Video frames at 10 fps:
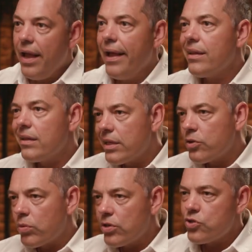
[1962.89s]
In other
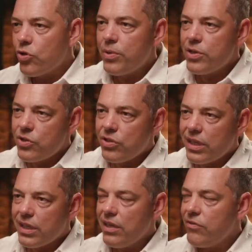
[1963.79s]
words, nobody's going to
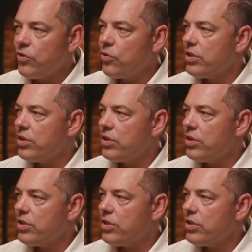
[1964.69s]
give you